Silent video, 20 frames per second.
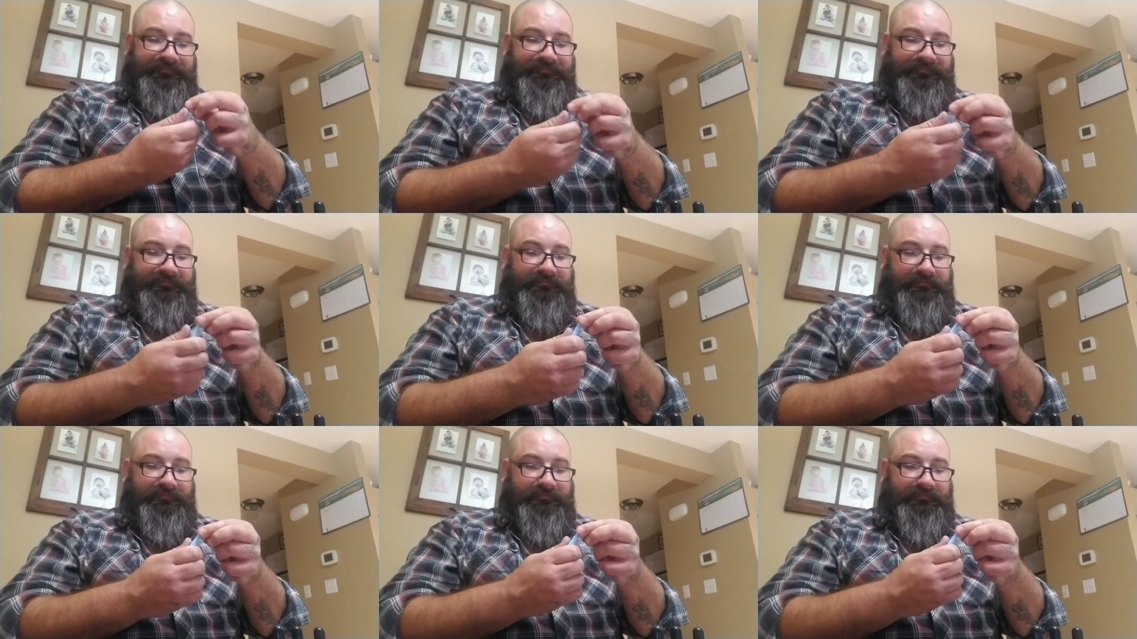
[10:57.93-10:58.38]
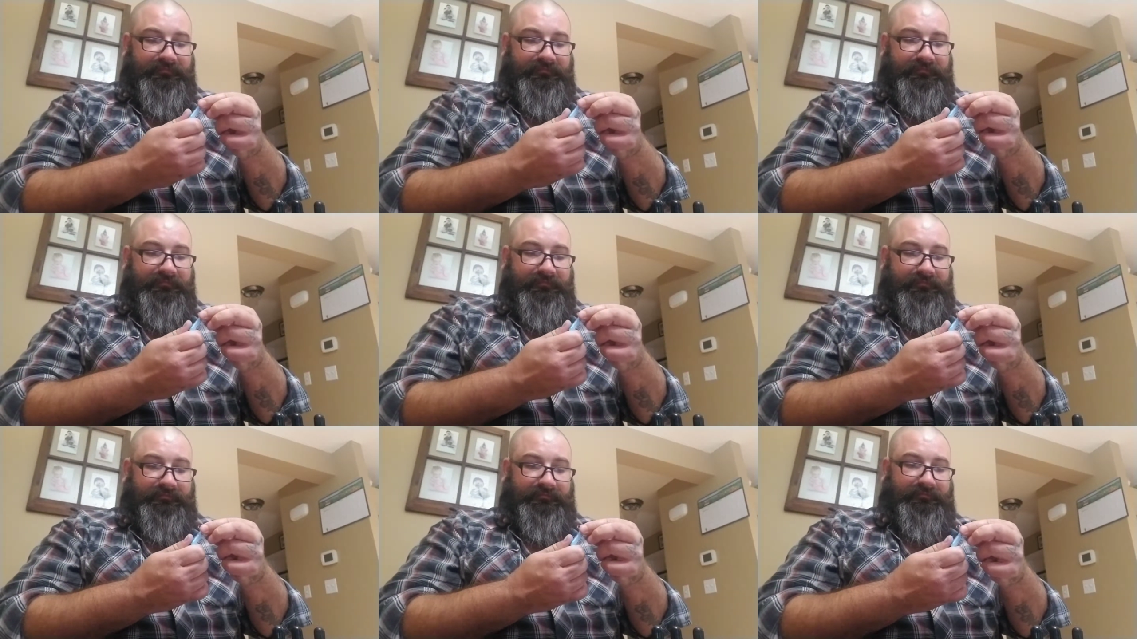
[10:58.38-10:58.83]

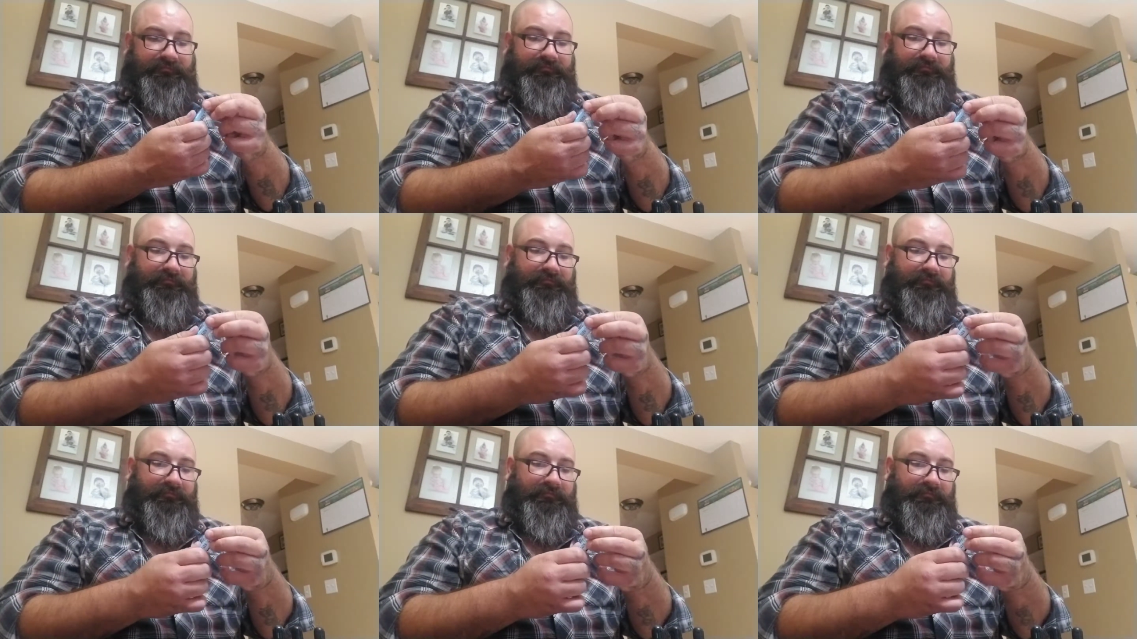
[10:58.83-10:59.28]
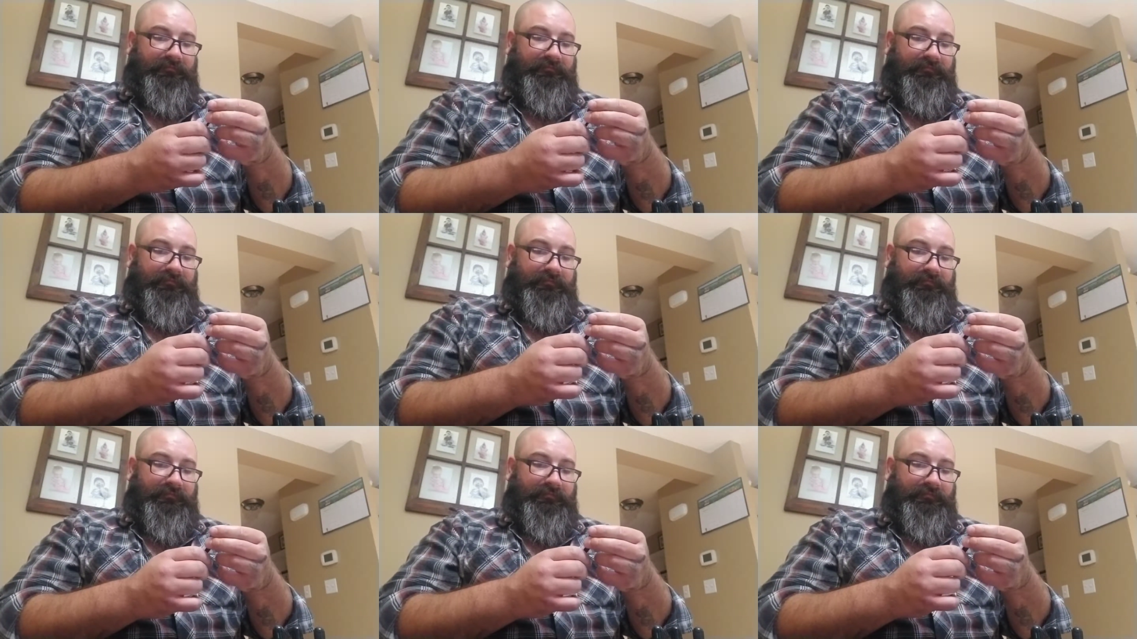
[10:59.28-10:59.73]

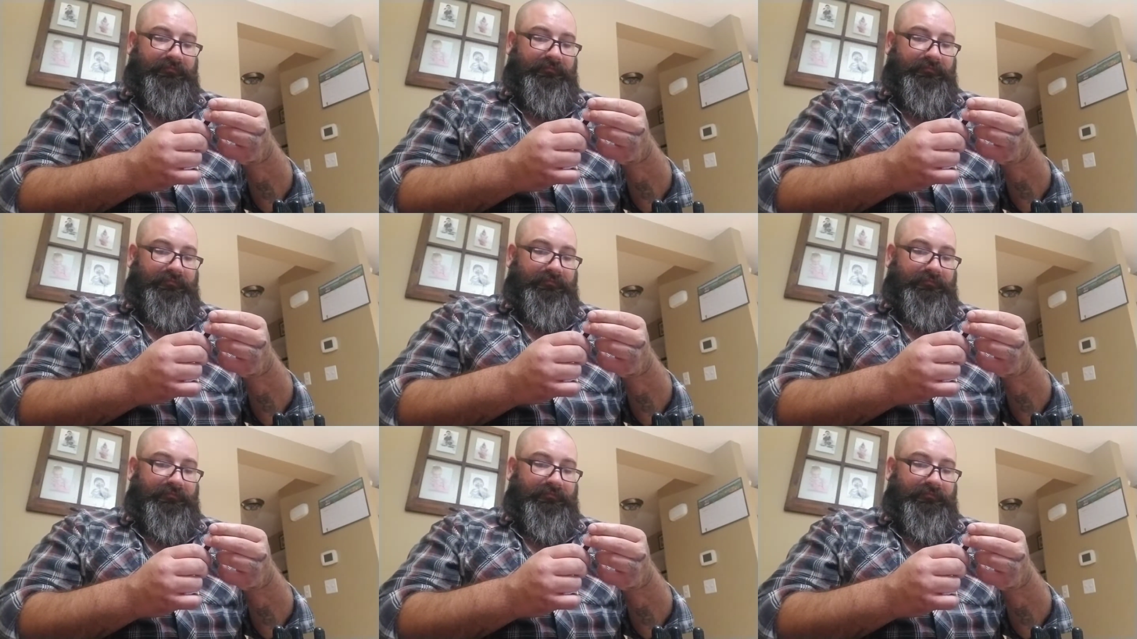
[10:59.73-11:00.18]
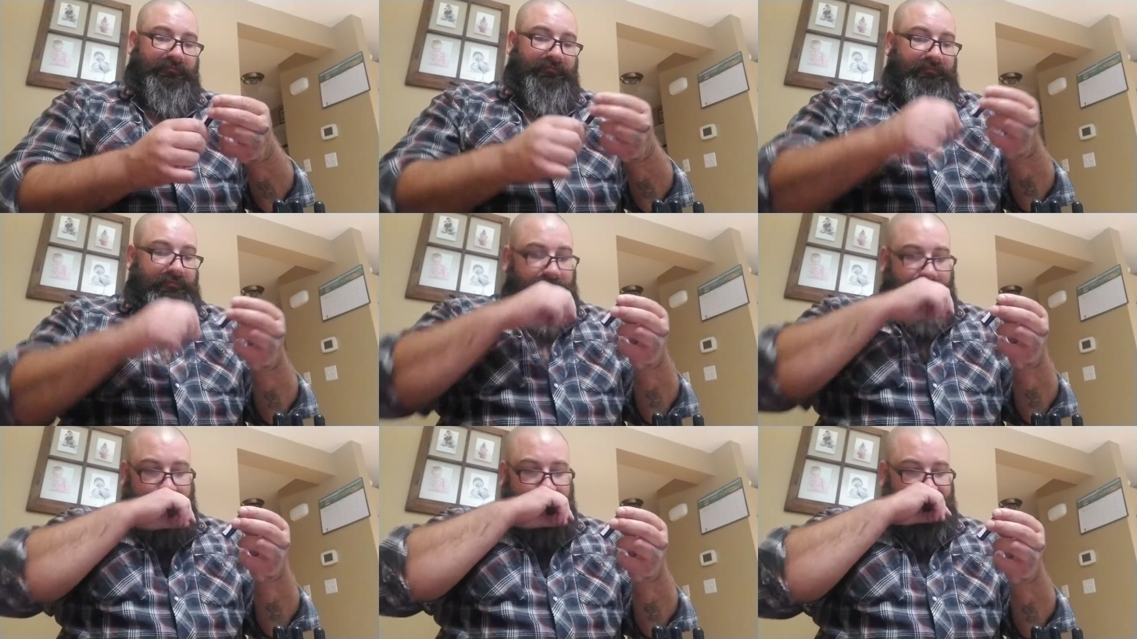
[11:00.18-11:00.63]

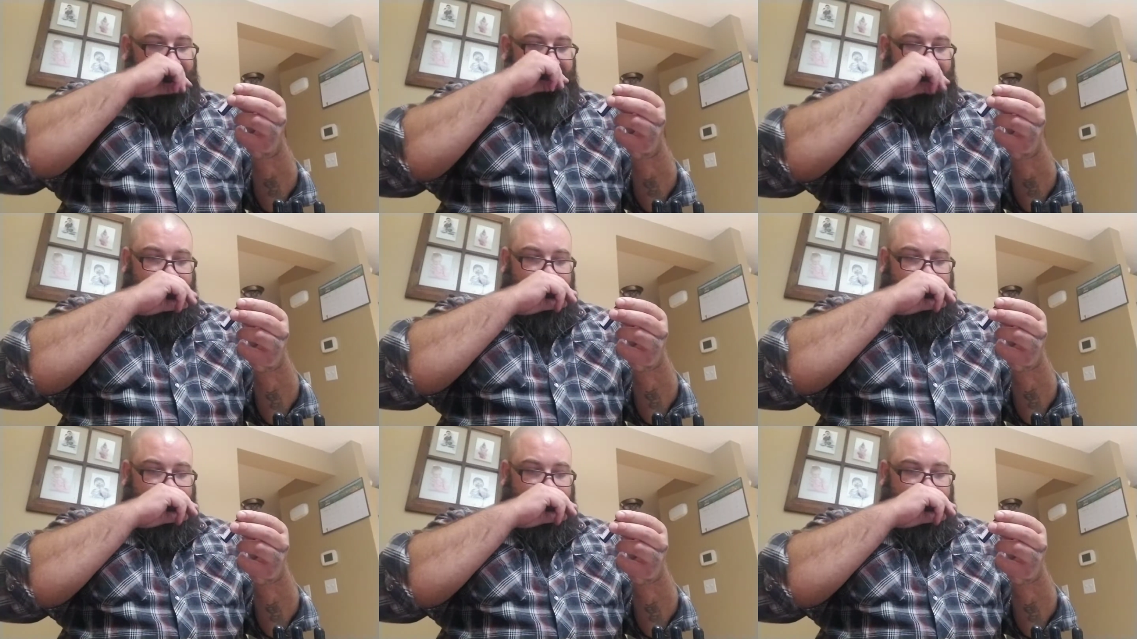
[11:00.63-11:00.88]
Nothing is said.